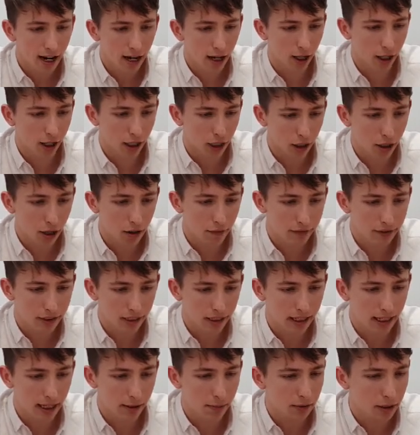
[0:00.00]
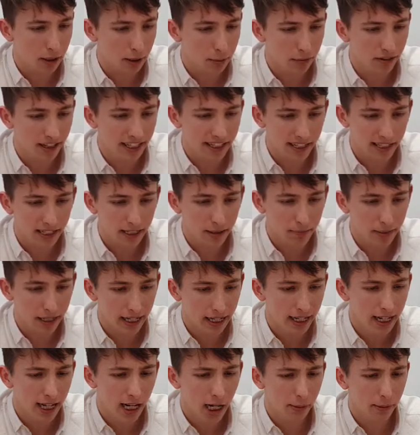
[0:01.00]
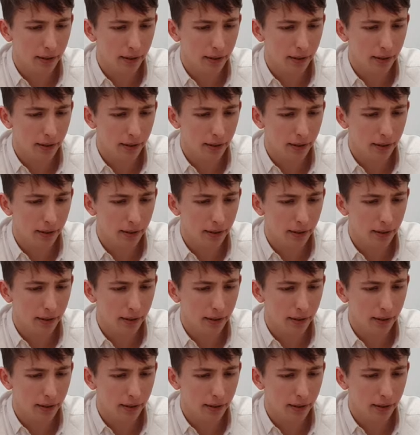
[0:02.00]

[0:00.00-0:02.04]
looking confident and with good reason to be,